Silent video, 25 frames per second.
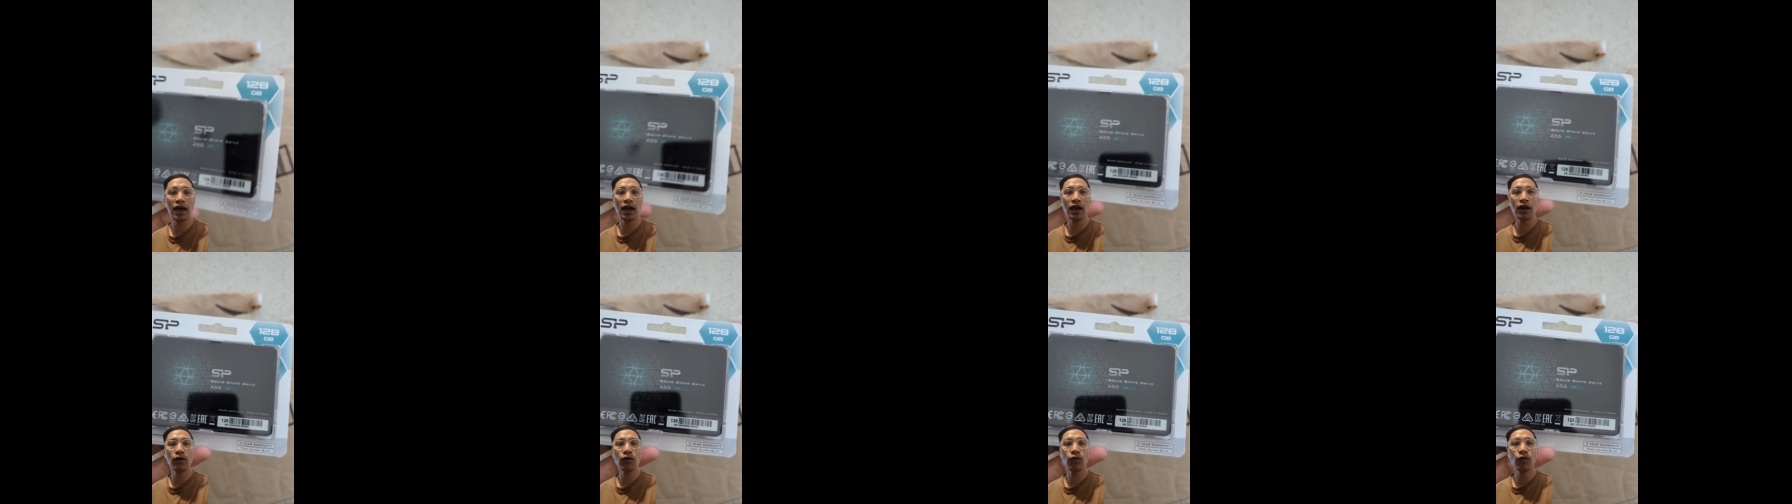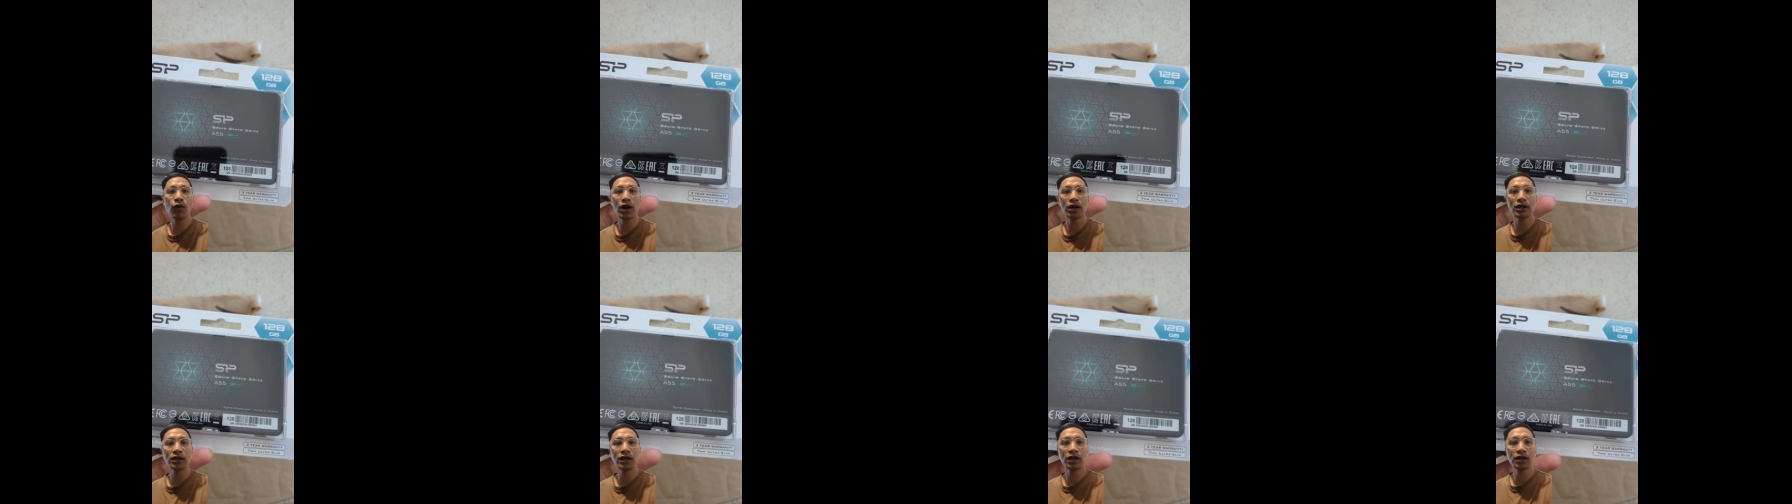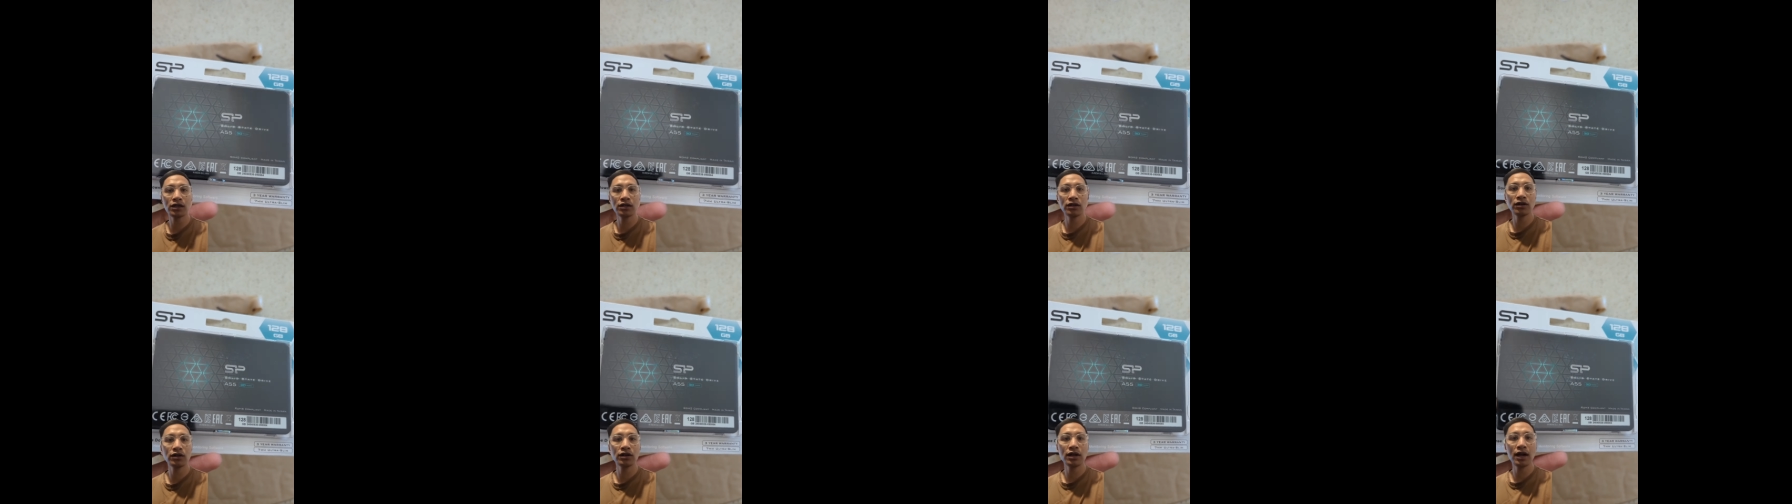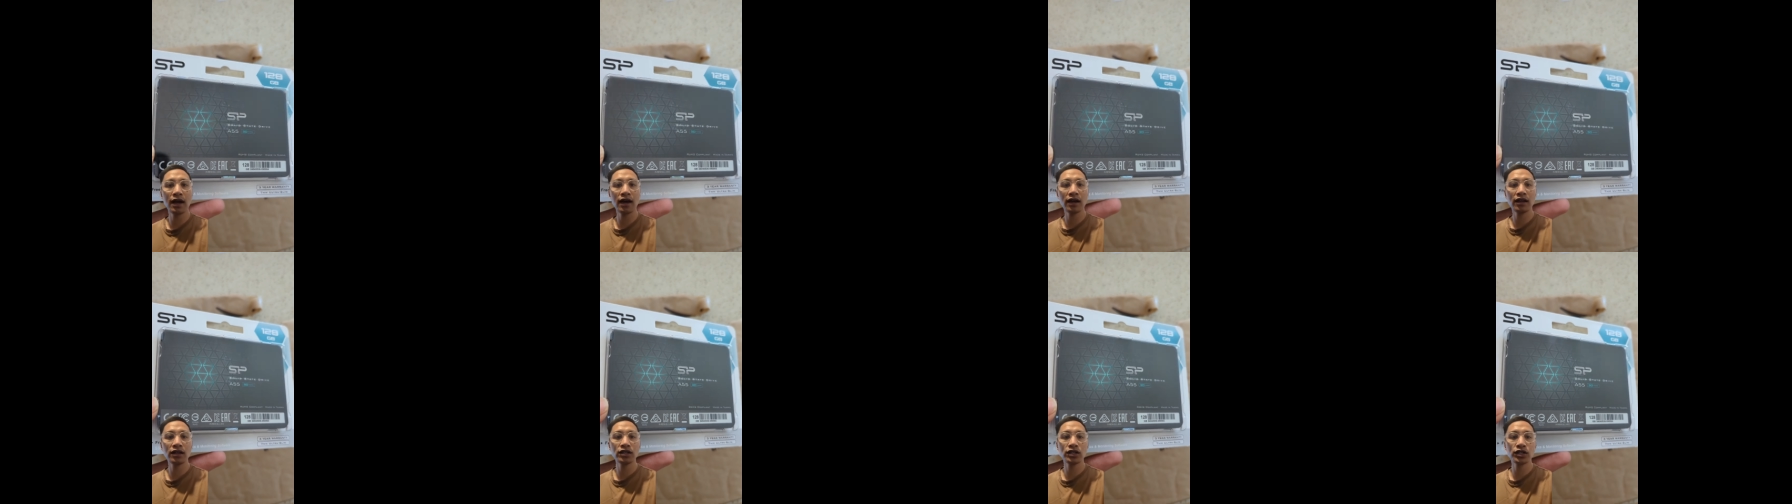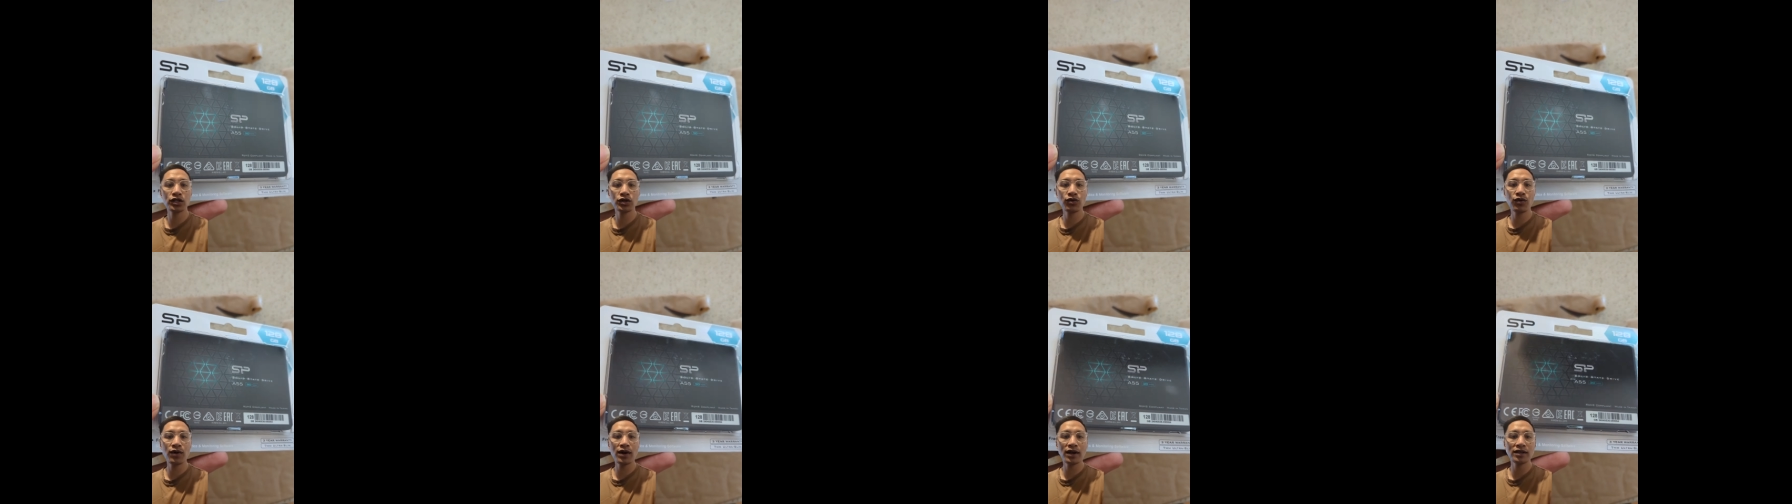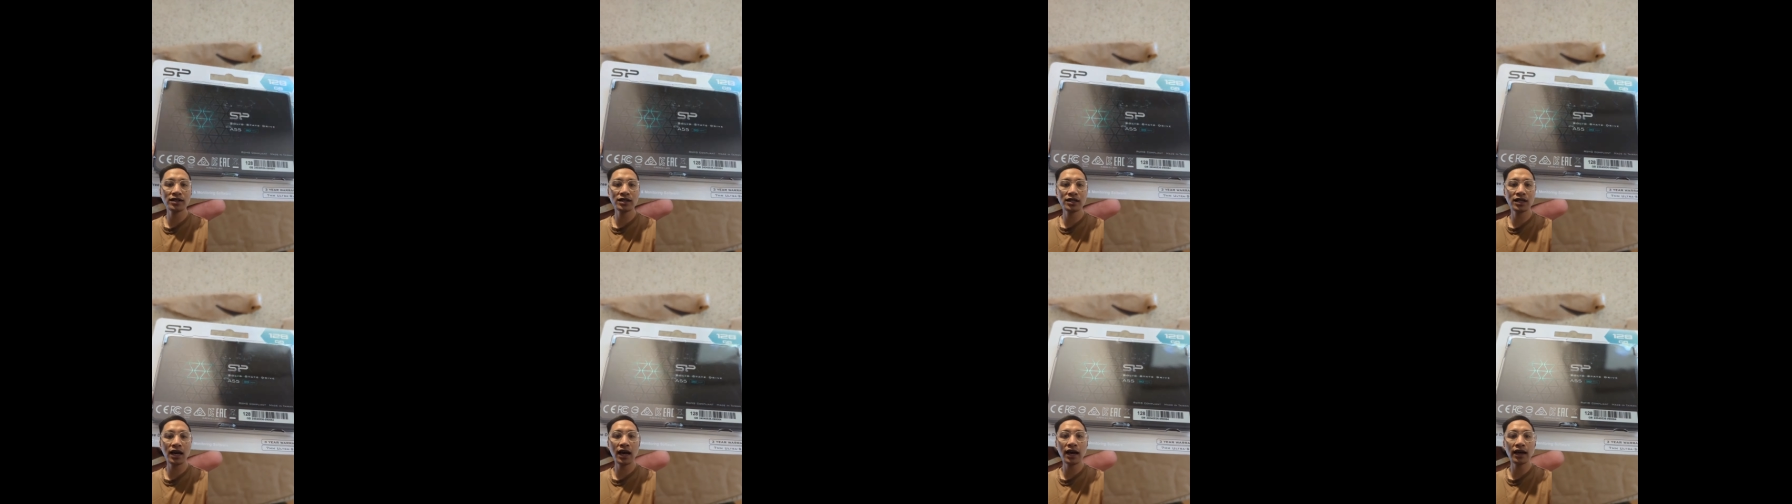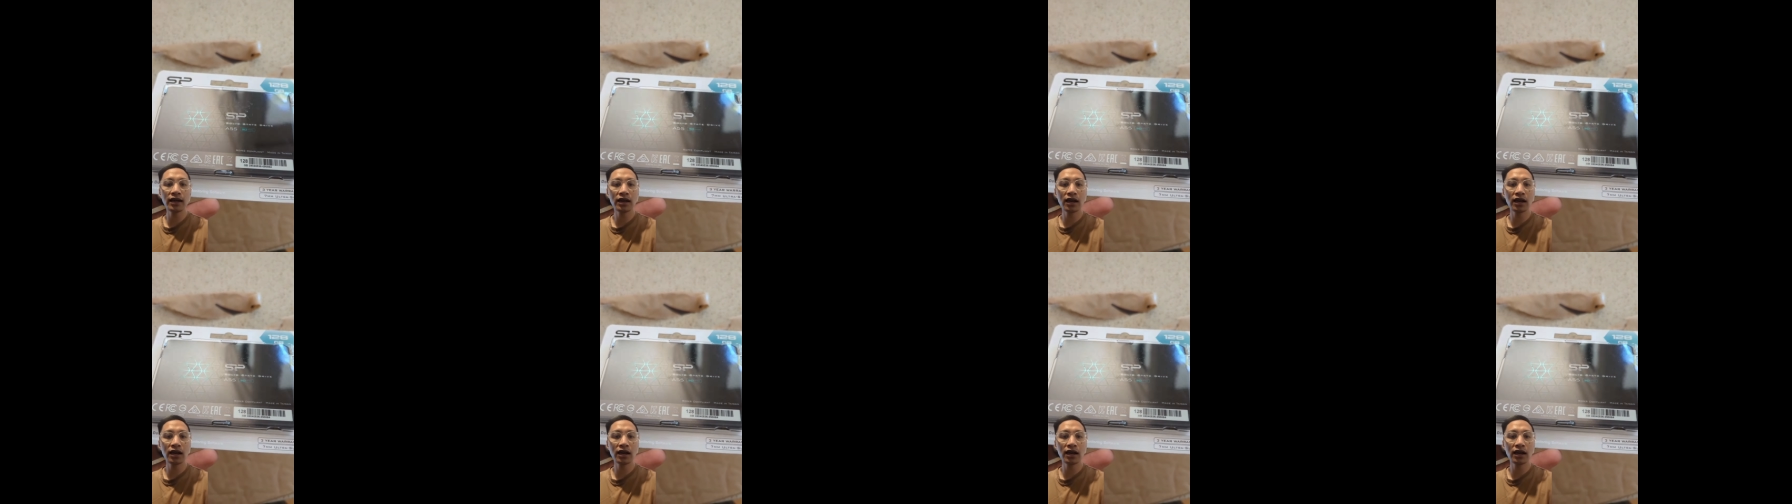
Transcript: a 128